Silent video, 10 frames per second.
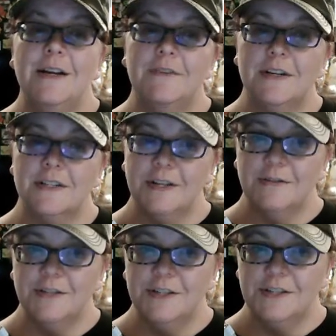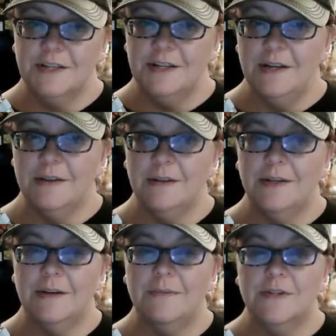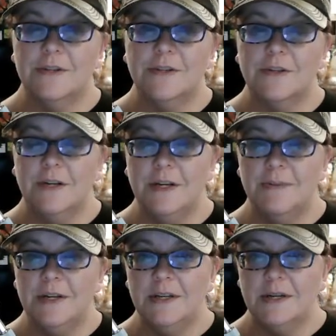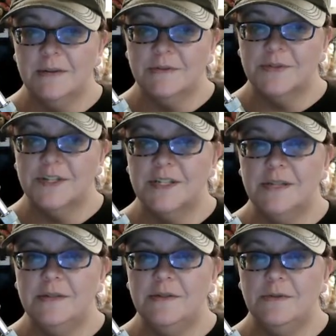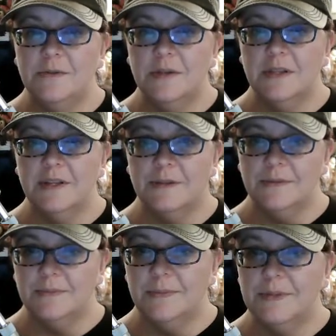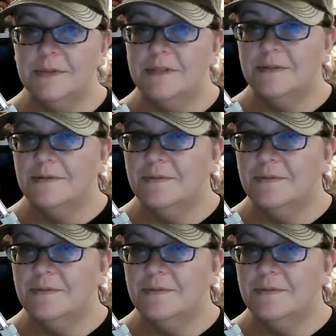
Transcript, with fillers: if you guys like what you see, like, comment, subscribe, and I will see you later. Bye-bye.